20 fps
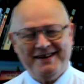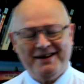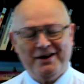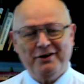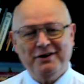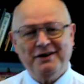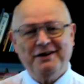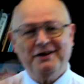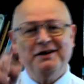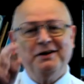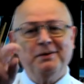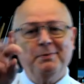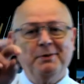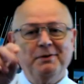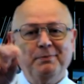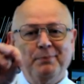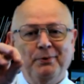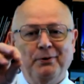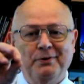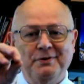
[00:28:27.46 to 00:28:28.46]
Only a little
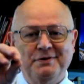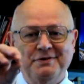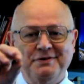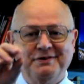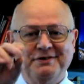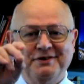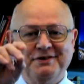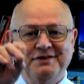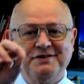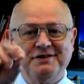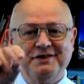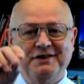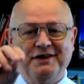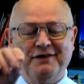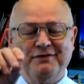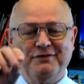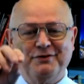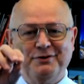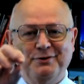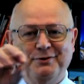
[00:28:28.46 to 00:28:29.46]
bit of poison, just
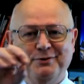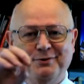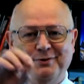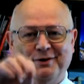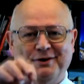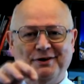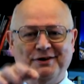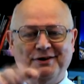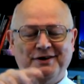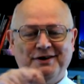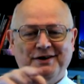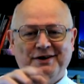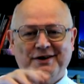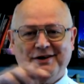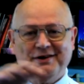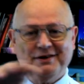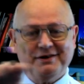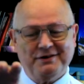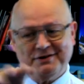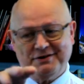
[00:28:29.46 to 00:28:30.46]
enough to
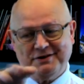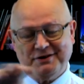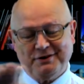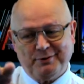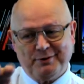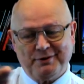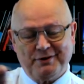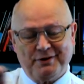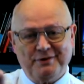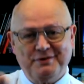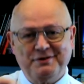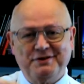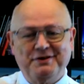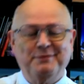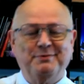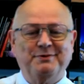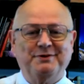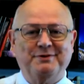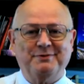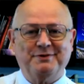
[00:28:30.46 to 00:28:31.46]
deal with those
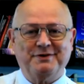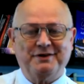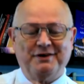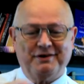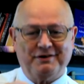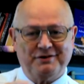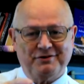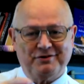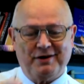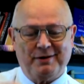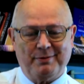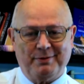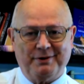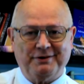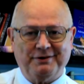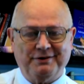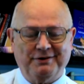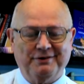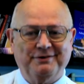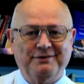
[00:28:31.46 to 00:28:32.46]
symptoms that are
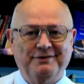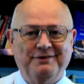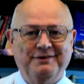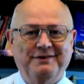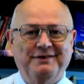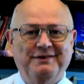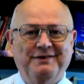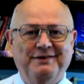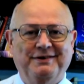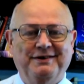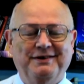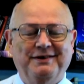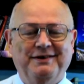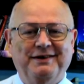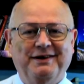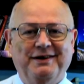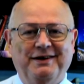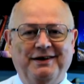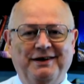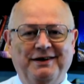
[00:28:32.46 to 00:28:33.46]
troubling
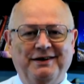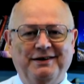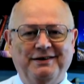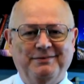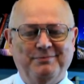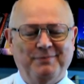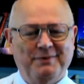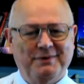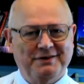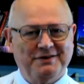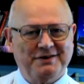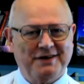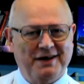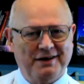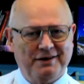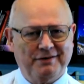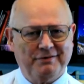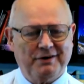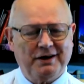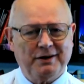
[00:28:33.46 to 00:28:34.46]
you. Is
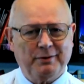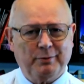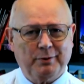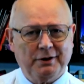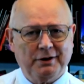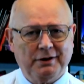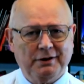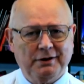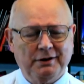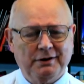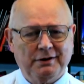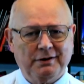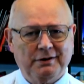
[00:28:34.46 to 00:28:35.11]
that the right way?